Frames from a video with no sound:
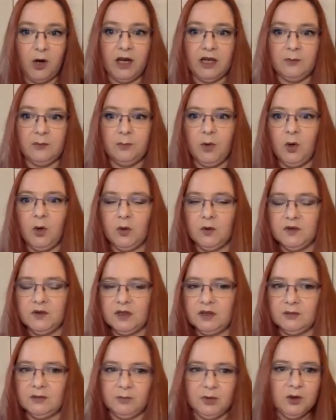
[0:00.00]
bold,
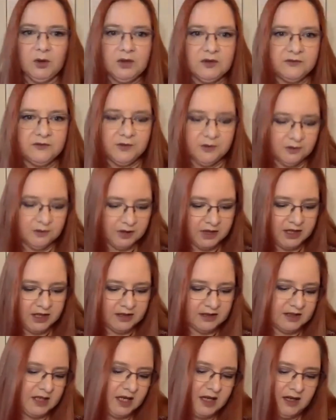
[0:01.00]
and beautiful,
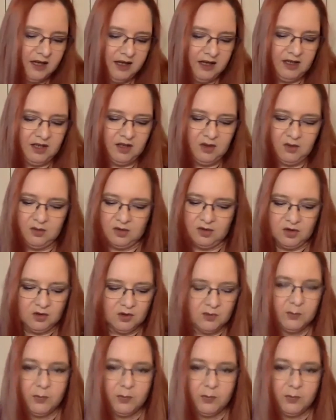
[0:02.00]
and you use